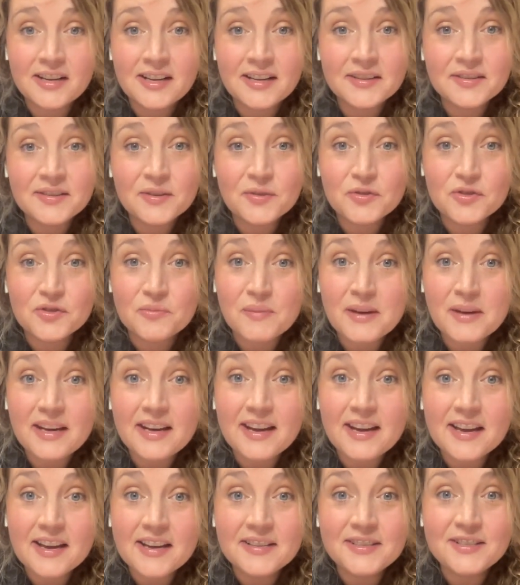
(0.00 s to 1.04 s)
on social
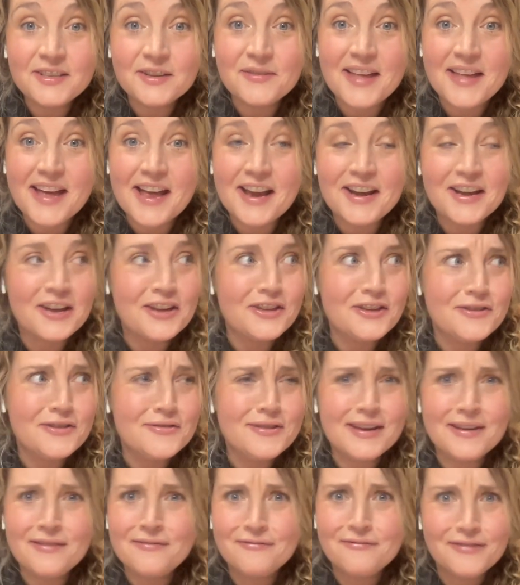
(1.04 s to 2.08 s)
media so then
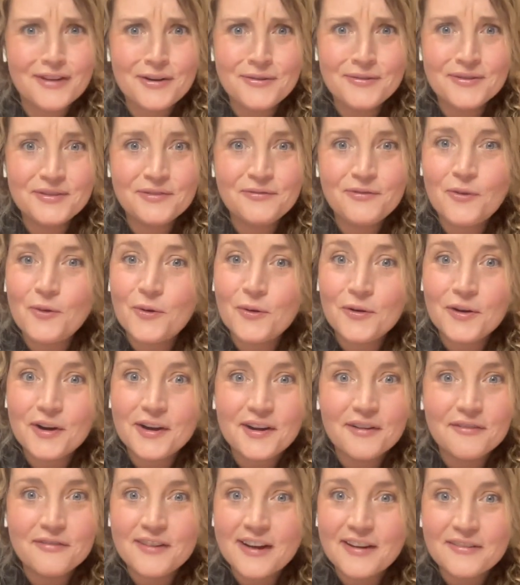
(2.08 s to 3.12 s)
you can vote for
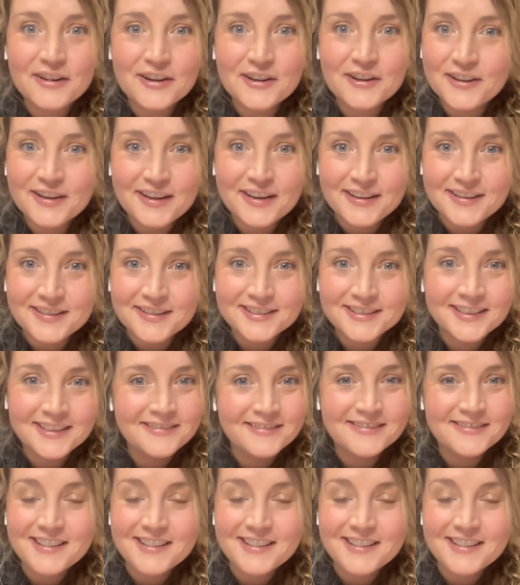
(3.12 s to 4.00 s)
your favorite cookies